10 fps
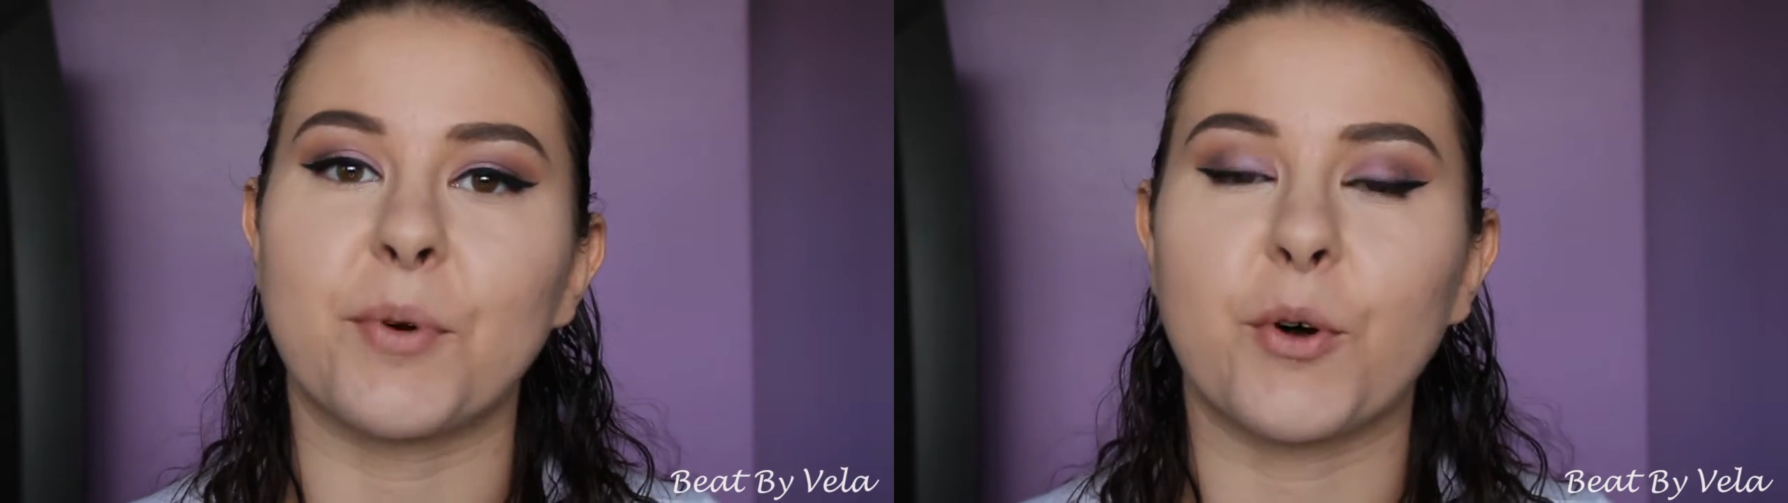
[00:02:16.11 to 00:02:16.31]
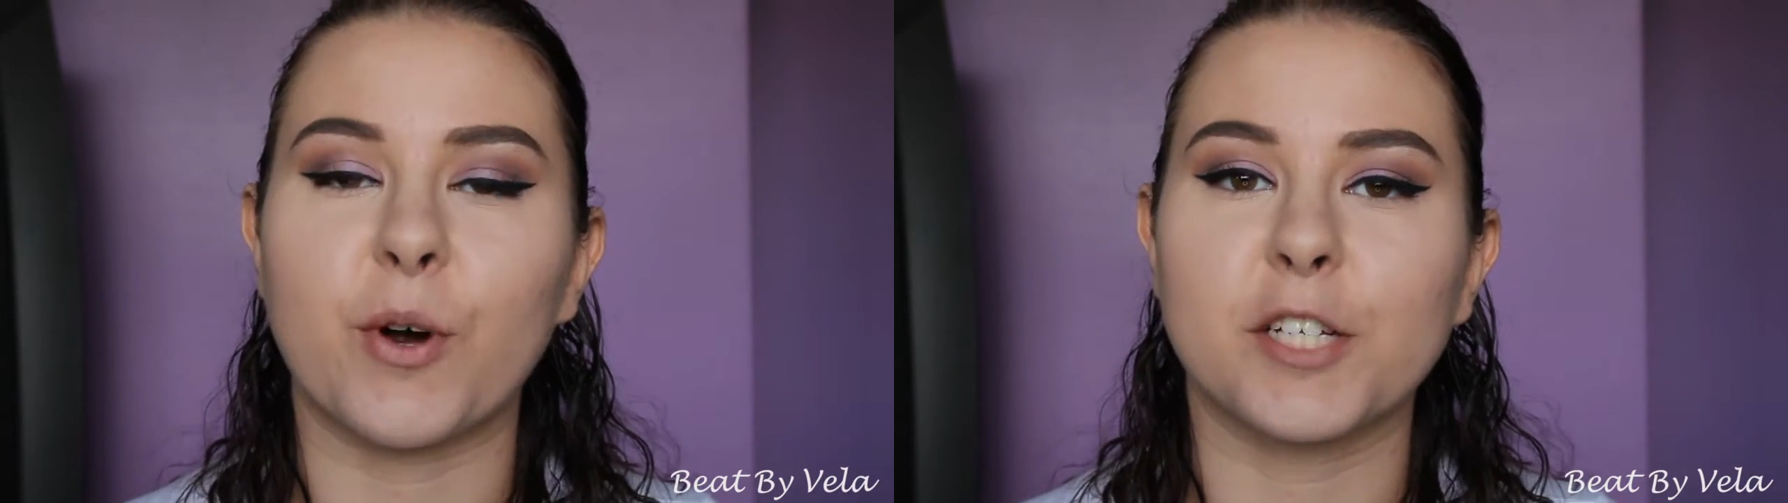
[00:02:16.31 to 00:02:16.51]

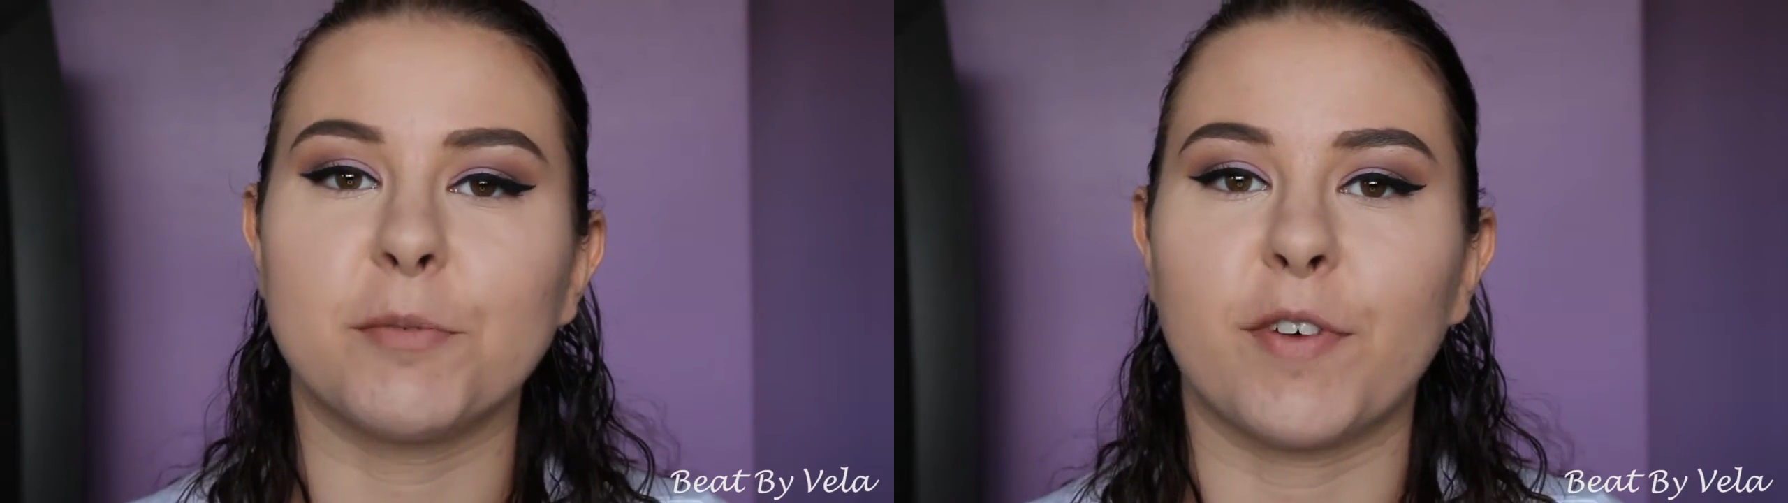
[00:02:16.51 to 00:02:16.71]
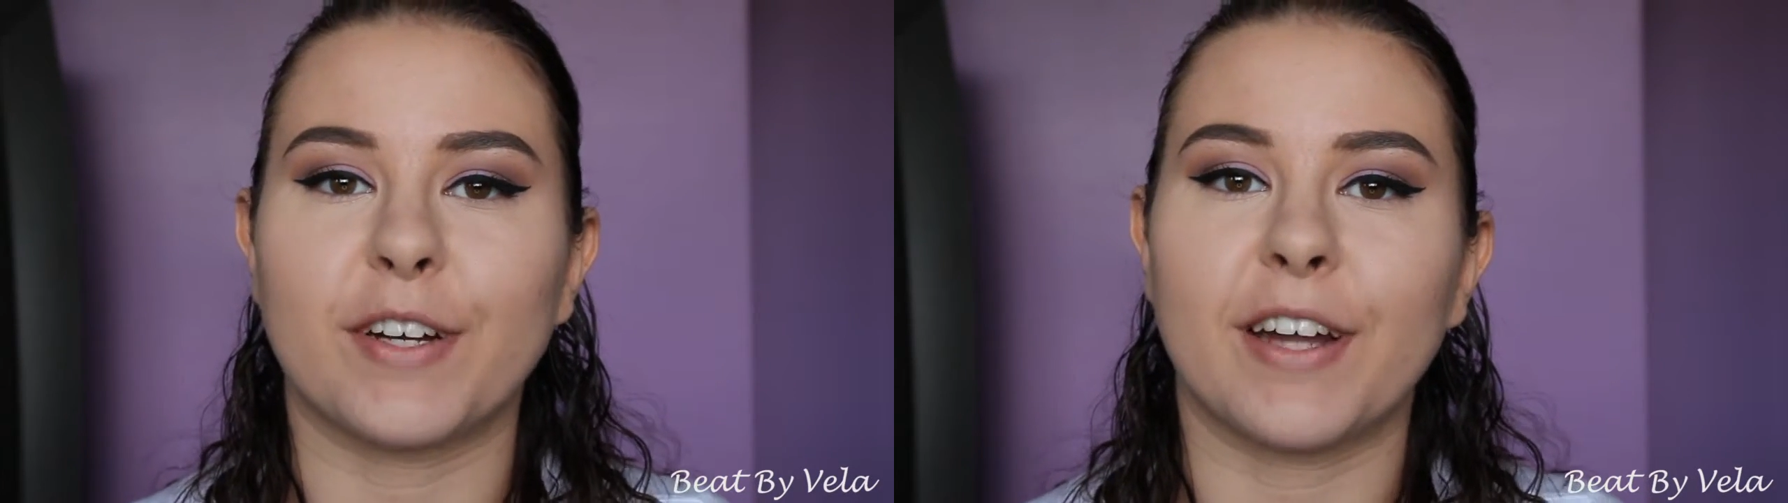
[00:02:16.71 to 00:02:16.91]
we're going to
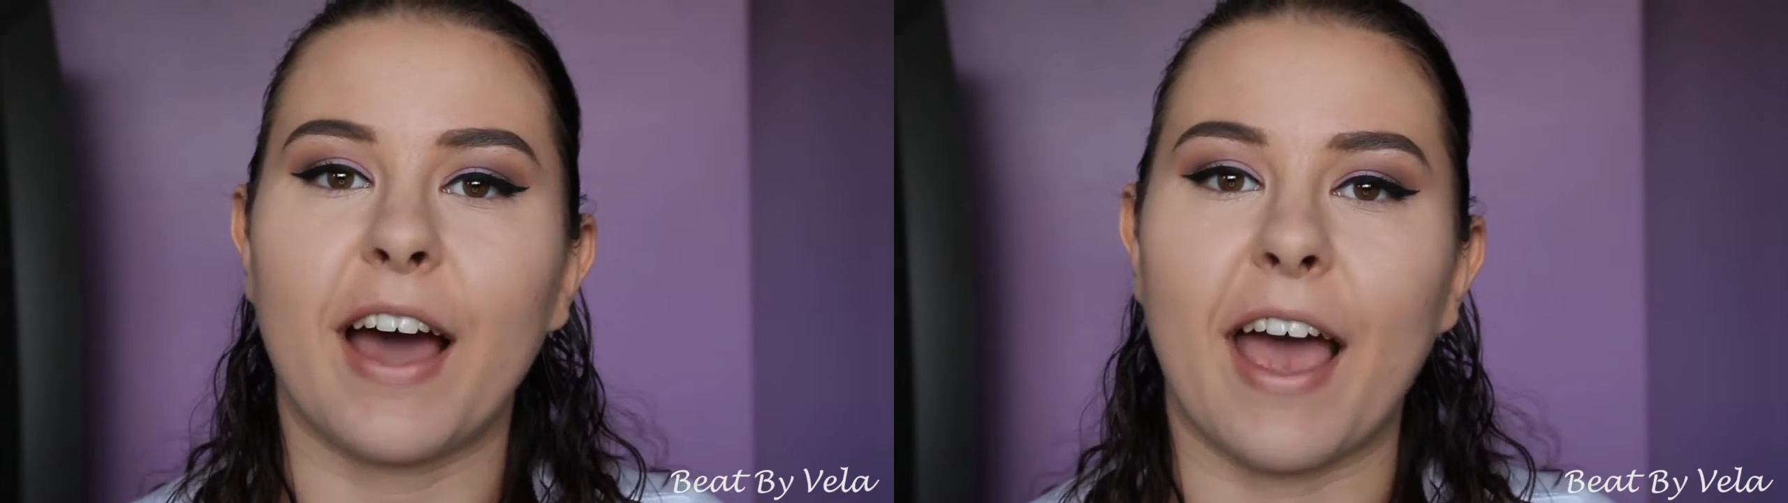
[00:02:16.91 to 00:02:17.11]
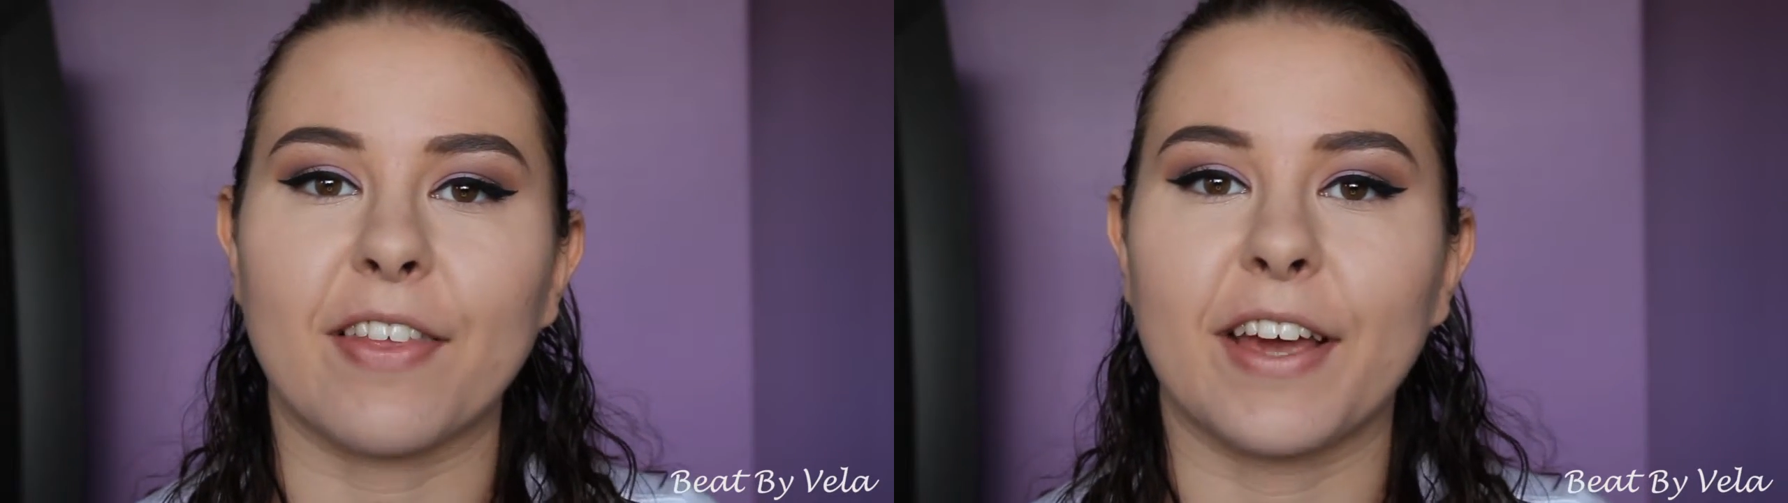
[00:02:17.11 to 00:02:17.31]
move on to
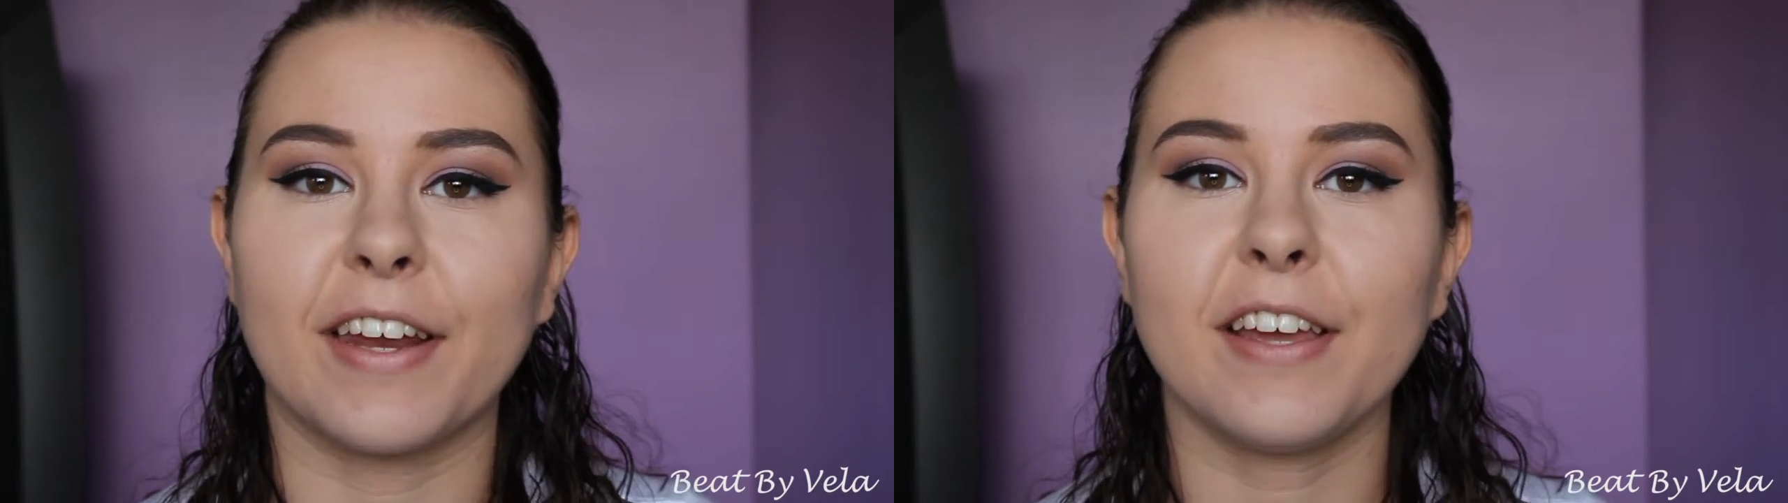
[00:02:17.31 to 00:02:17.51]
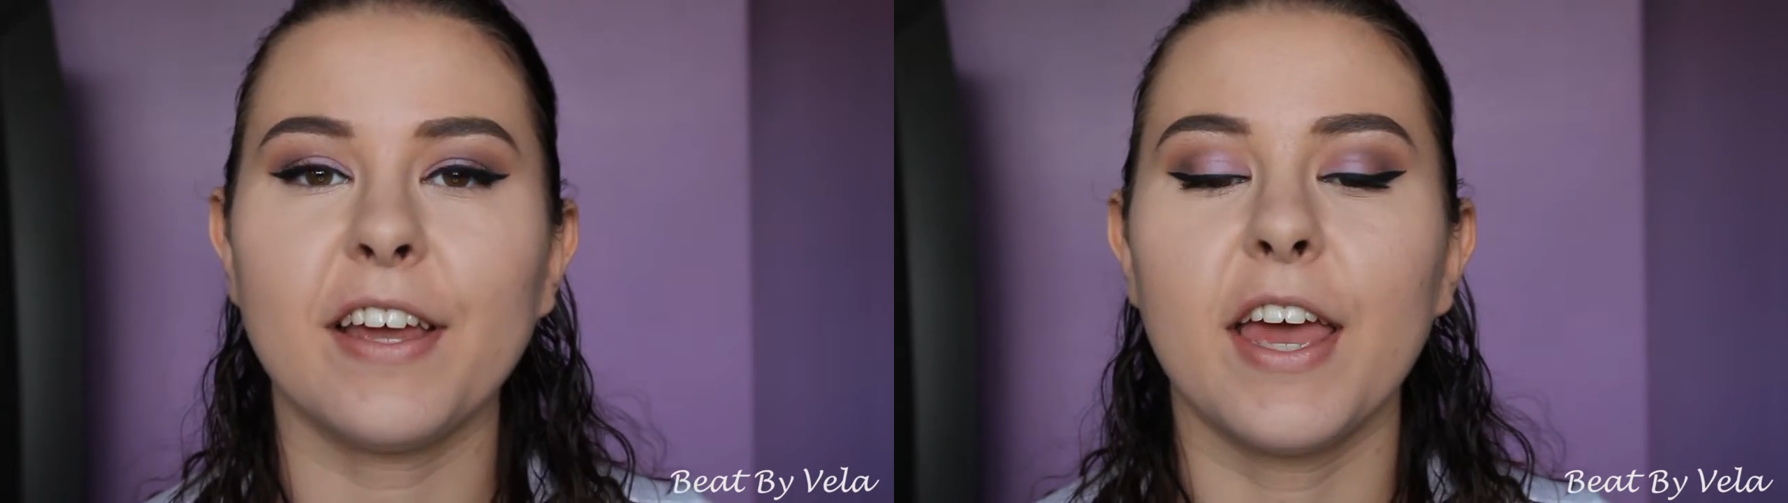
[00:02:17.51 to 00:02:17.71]

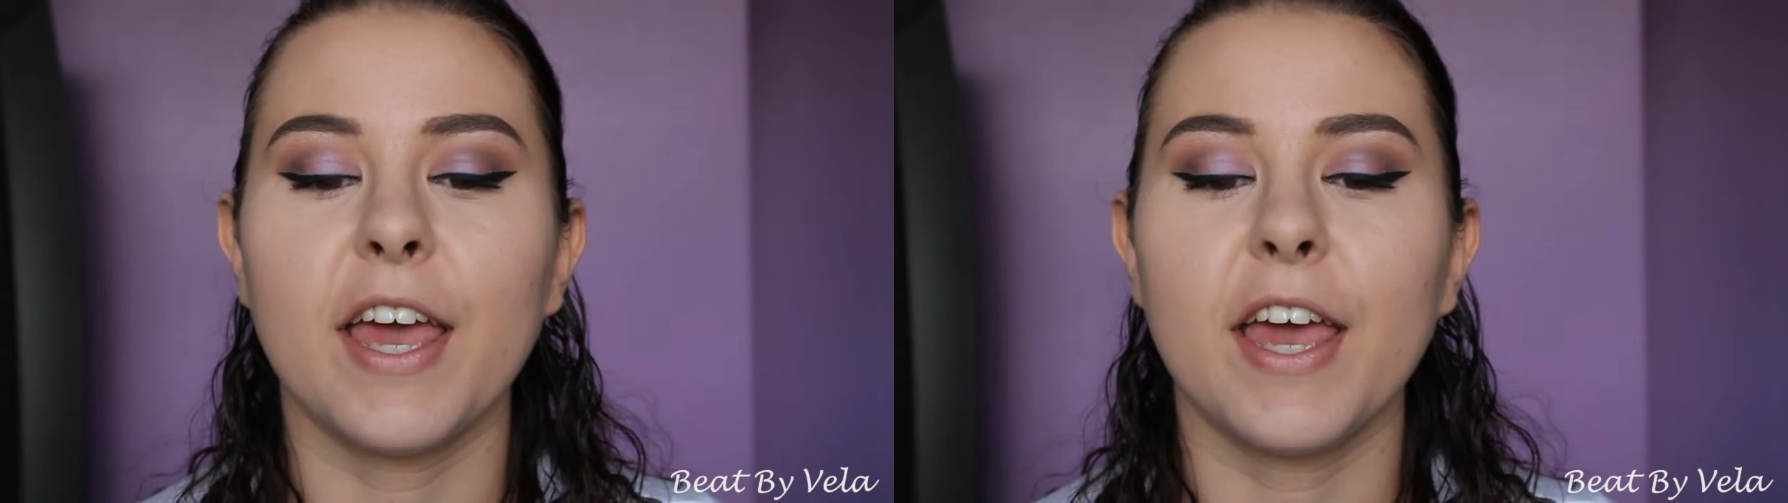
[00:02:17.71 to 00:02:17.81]
highlighting.